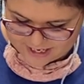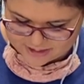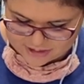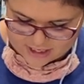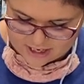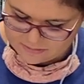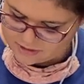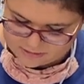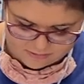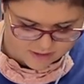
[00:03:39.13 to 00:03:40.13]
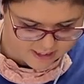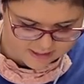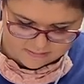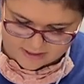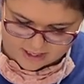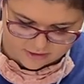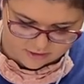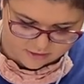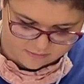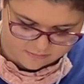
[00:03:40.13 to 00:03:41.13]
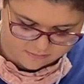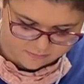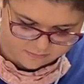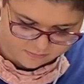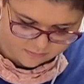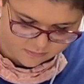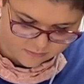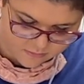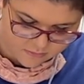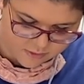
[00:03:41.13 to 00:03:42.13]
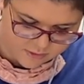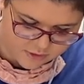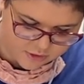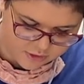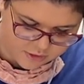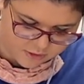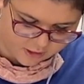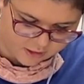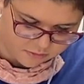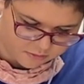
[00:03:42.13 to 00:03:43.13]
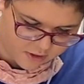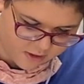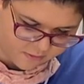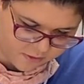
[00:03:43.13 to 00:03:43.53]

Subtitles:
hand shaped, doesn't matter. Just do like a rough